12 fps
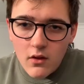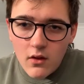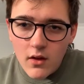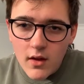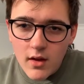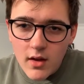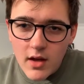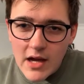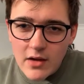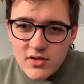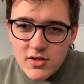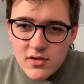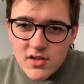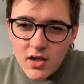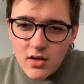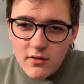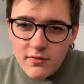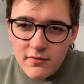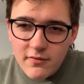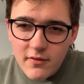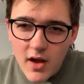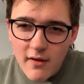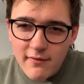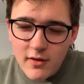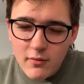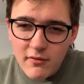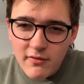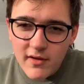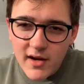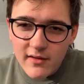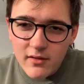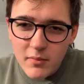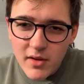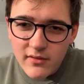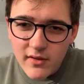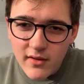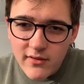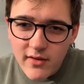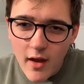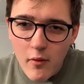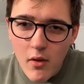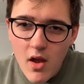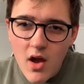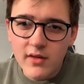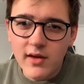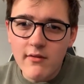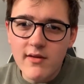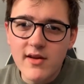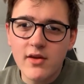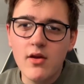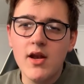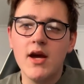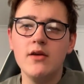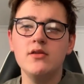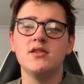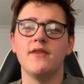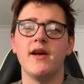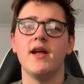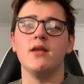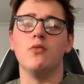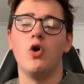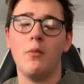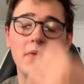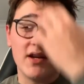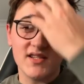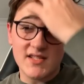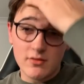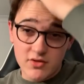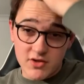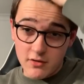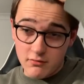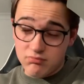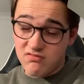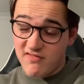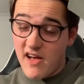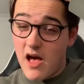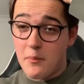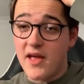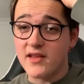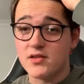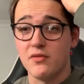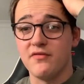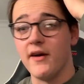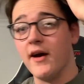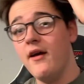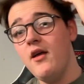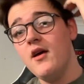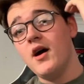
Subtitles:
How did you start off filming freelancing business? So I don't really do loads of it anymore. I mean, I still do a fair bit, to be fair.